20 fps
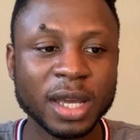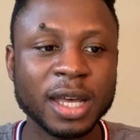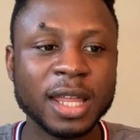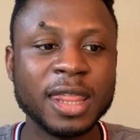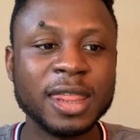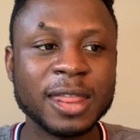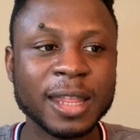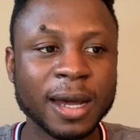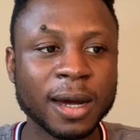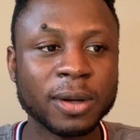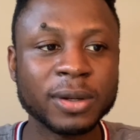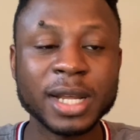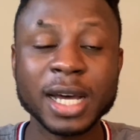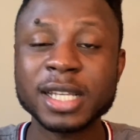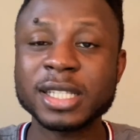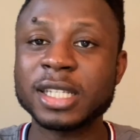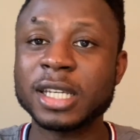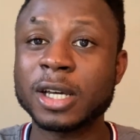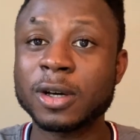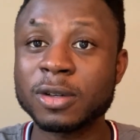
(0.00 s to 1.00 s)
Now that's
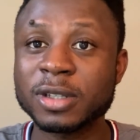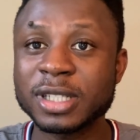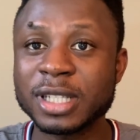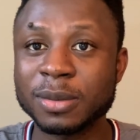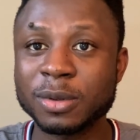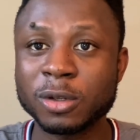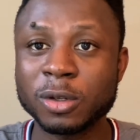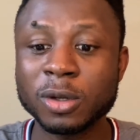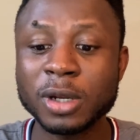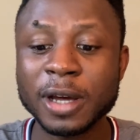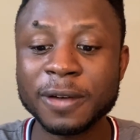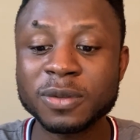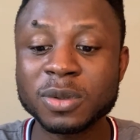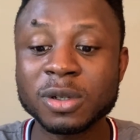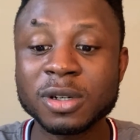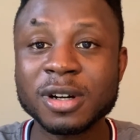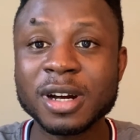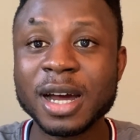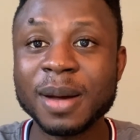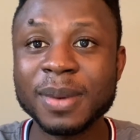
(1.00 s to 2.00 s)
the concept. You don't have to
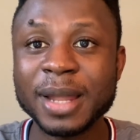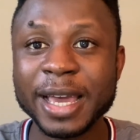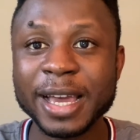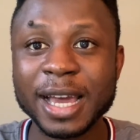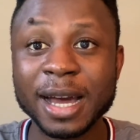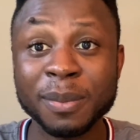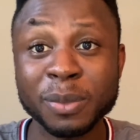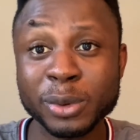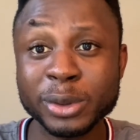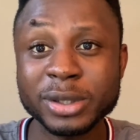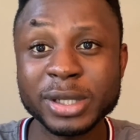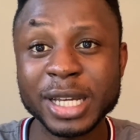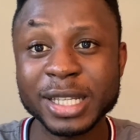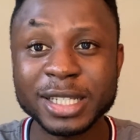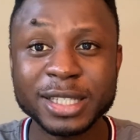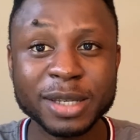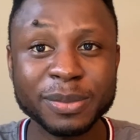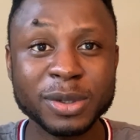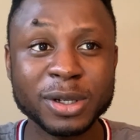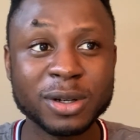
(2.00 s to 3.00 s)
cram like, I'm going to the United
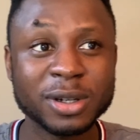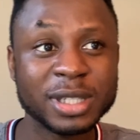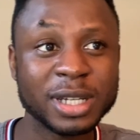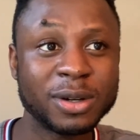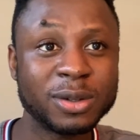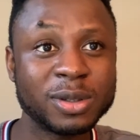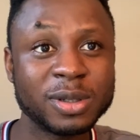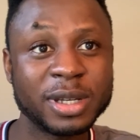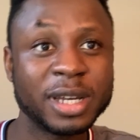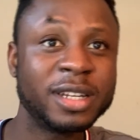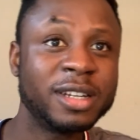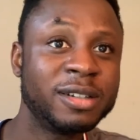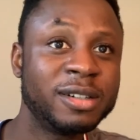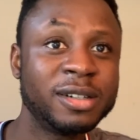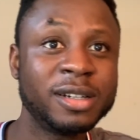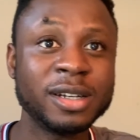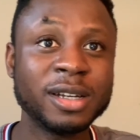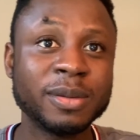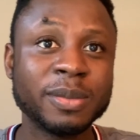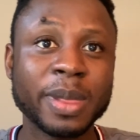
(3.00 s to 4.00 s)
States because I want to get a
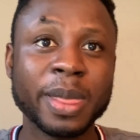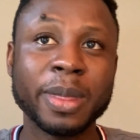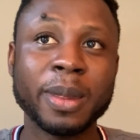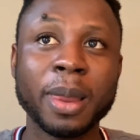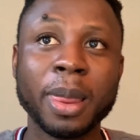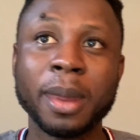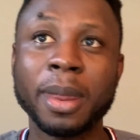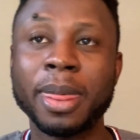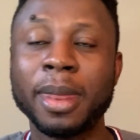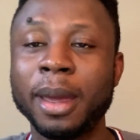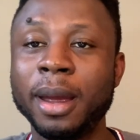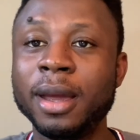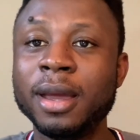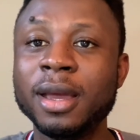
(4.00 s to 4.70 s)
degree and blah blah blah.